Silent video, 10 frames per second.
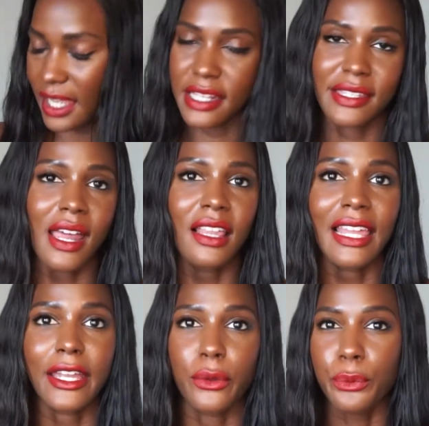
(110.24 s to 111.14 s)
It's not
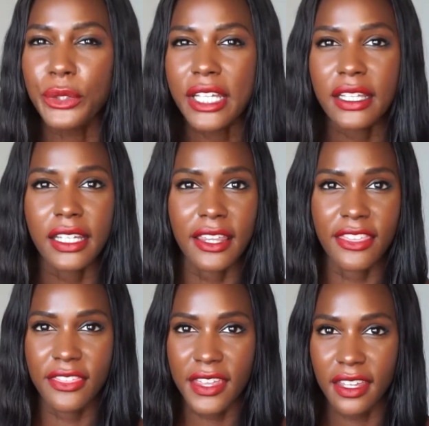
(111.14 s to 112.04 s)
like a really
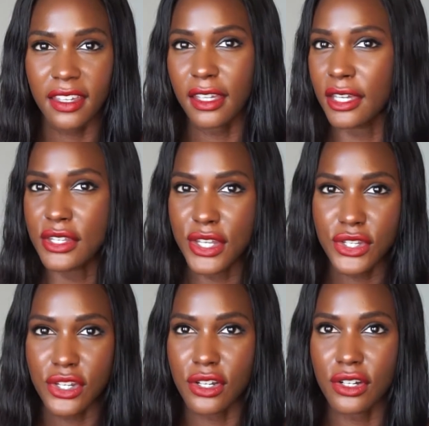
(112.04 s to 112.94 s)
thick
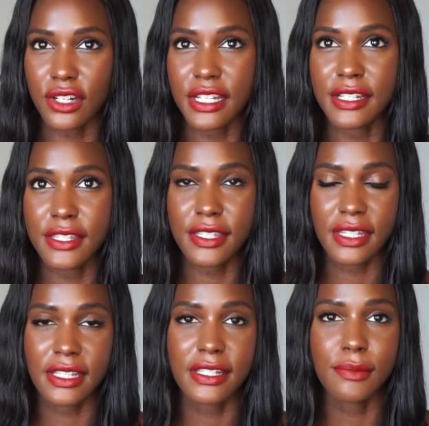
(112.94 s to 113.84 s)
conditioner.
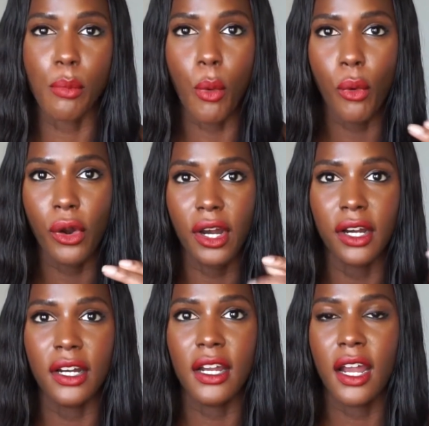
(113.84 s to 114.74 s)
It's
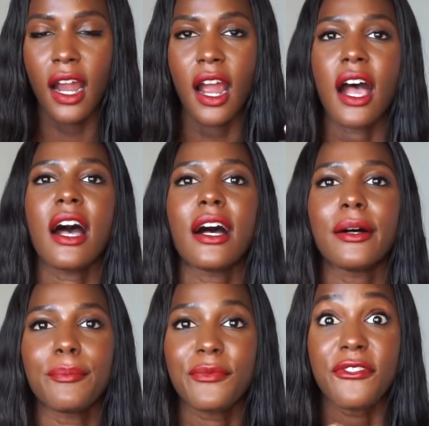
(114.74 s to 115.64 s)
more
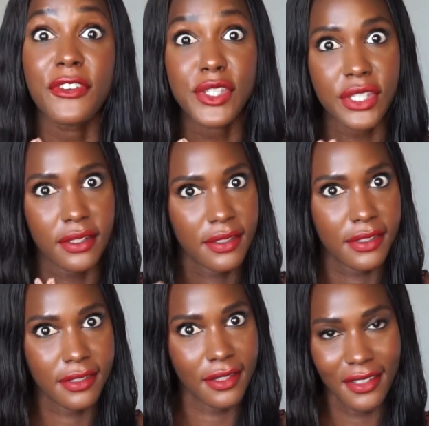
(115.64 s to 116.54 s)

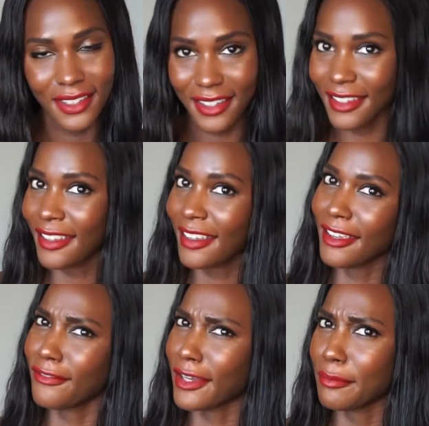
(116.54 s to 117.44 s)
viscous,
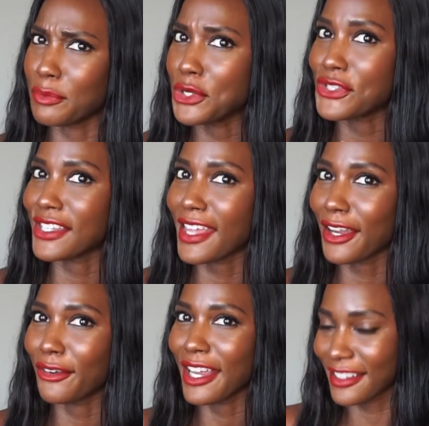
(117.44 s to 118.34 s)
if I'm using
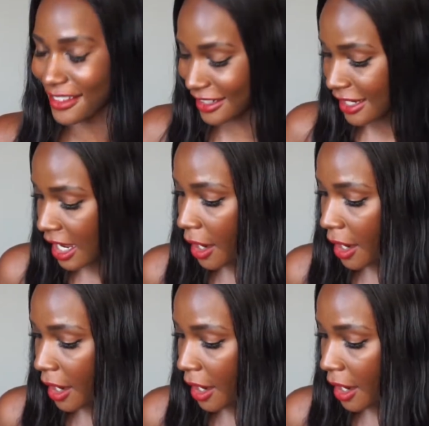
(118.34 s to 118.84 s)
that correctly.